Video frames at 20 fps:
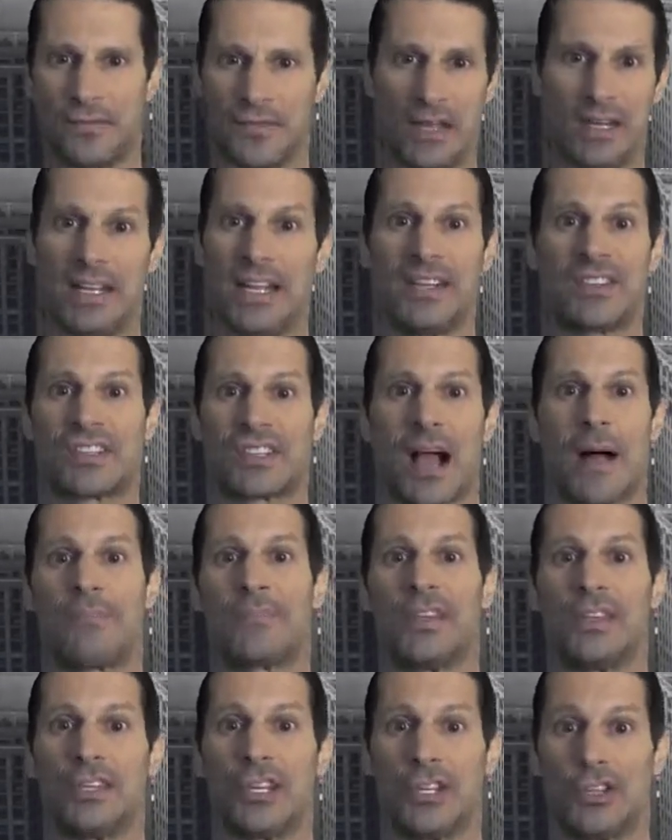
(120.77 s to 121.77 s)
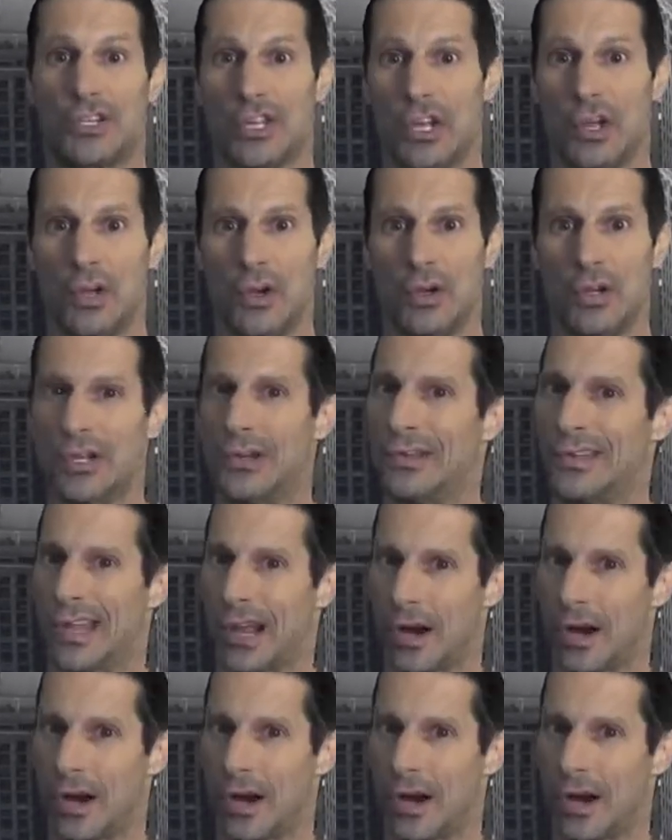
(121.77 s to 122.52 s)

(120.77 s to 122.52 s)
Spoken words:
If you need something to do, you